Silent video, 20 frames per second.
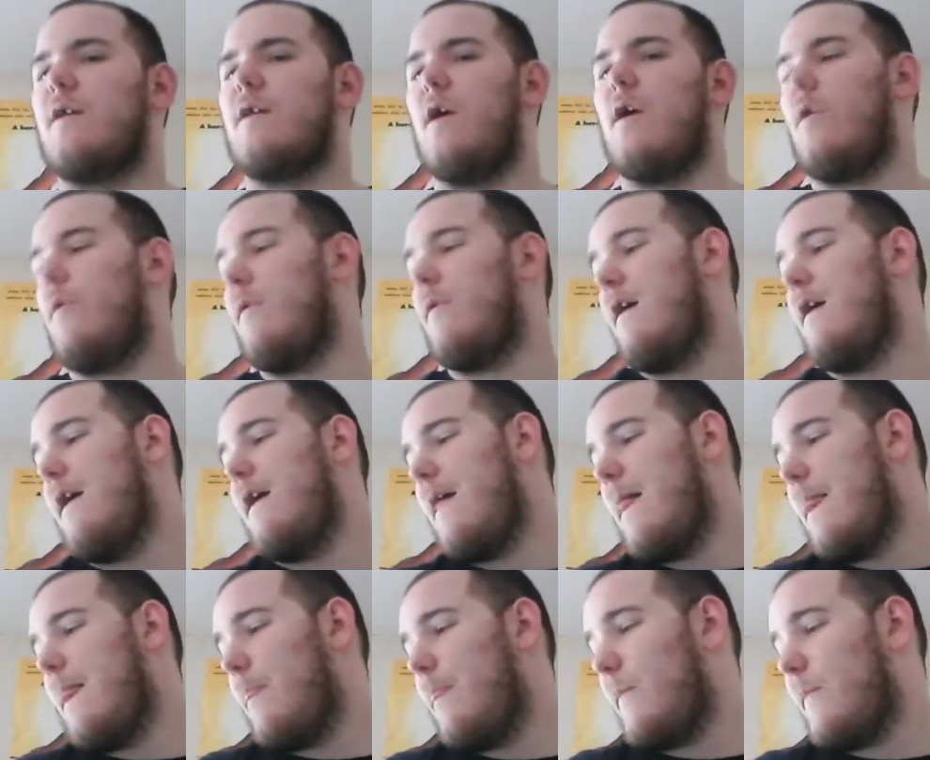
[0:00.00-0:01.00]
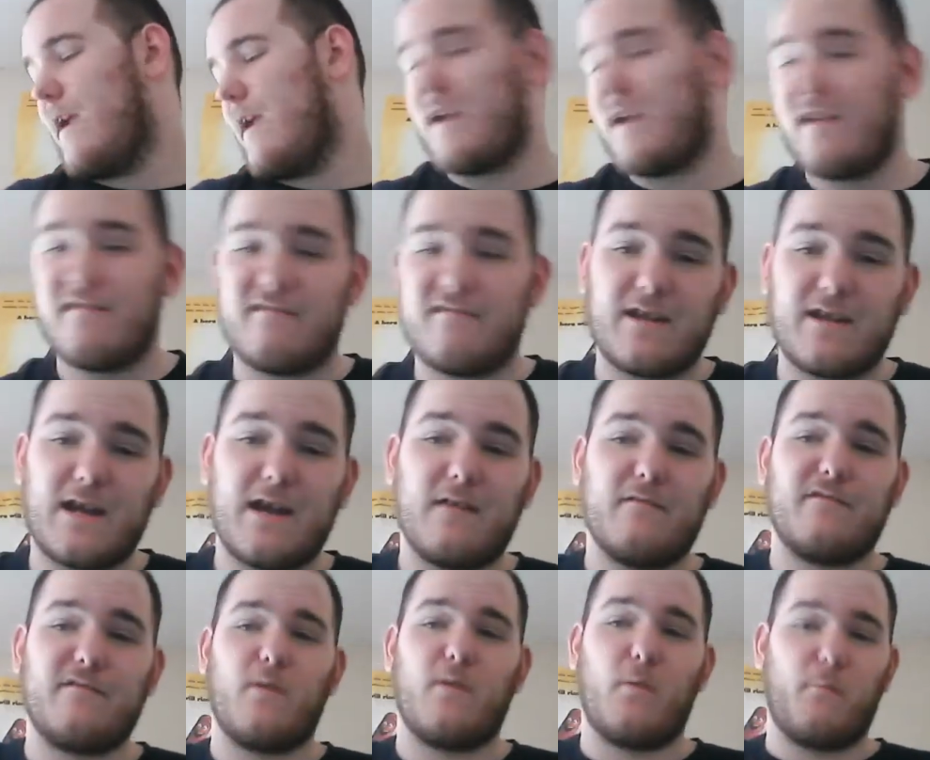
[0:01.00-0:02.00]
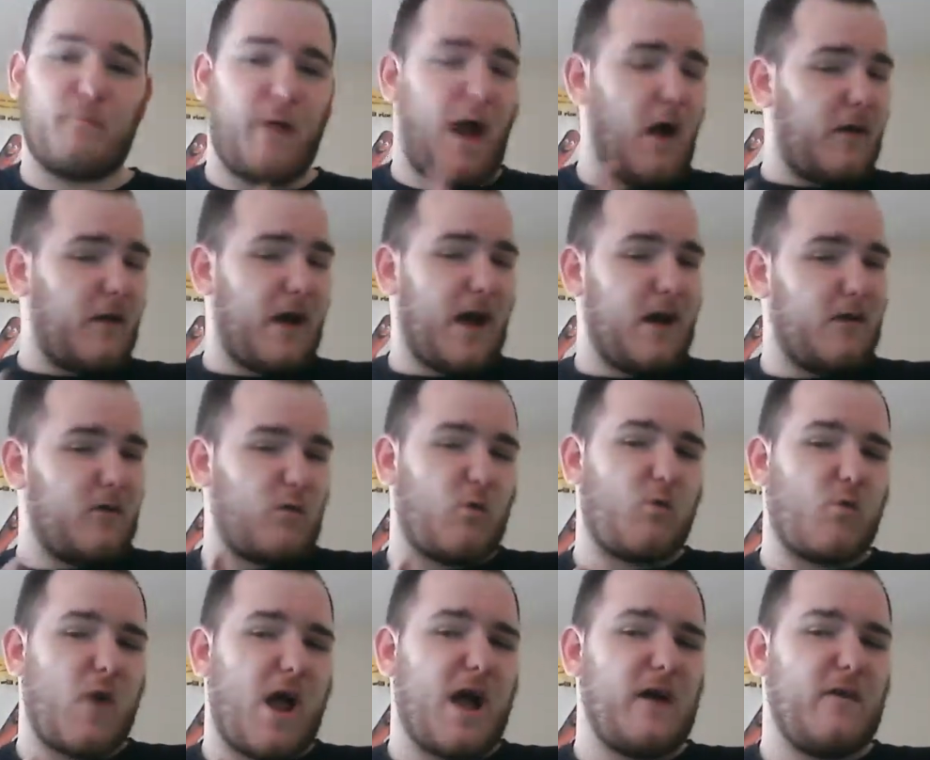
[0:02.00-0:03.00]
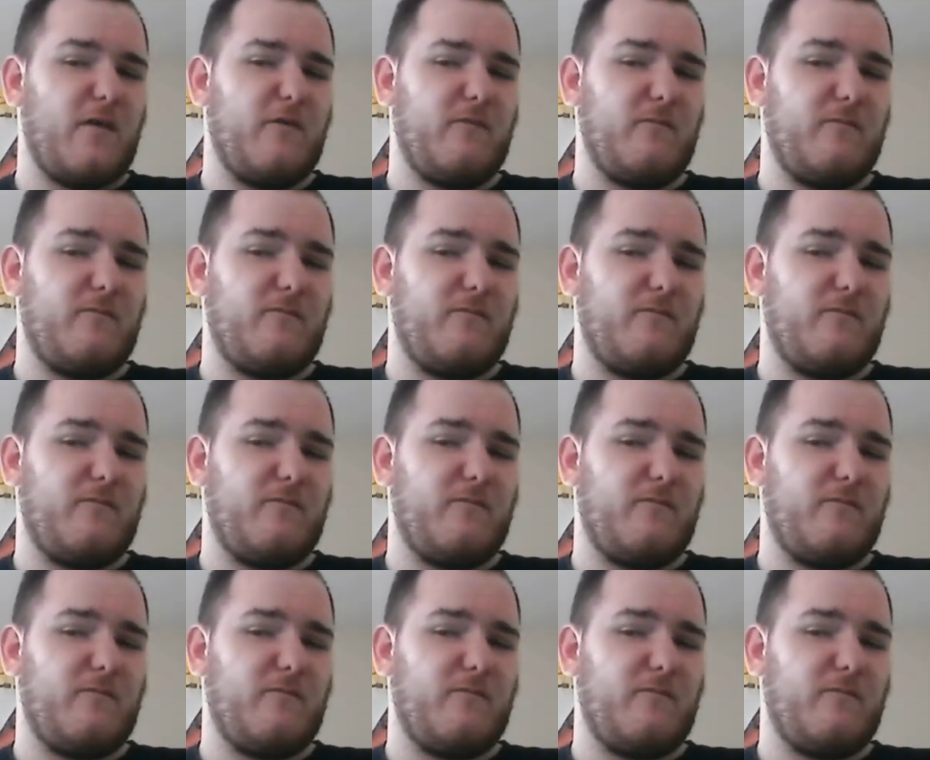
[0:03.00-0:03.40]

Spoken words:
So, it gets hanging out with show bound out around,